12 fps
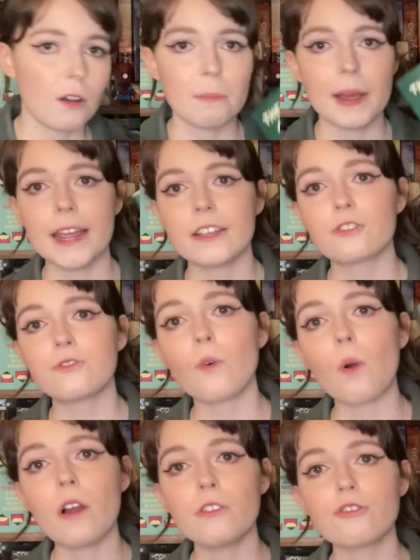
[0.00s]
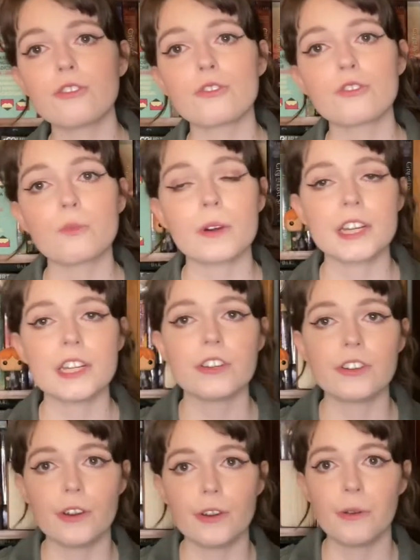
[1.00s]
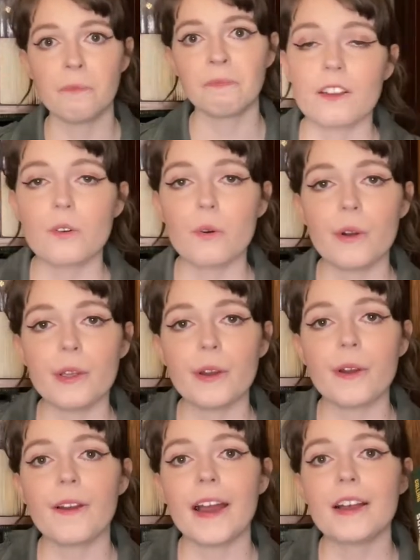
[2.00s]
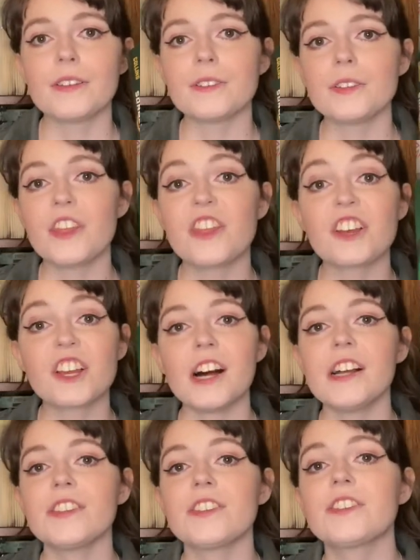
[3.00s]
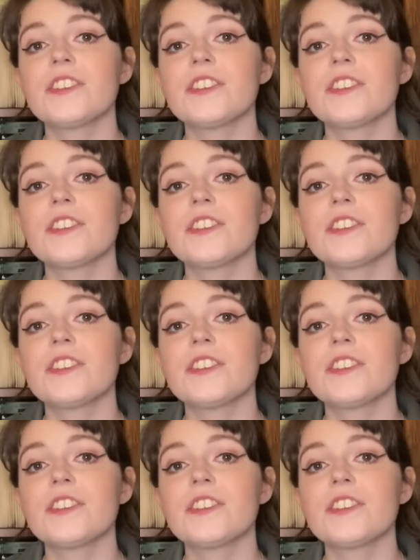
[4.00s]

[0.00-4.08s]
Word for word: On page 422, Corio has the guts to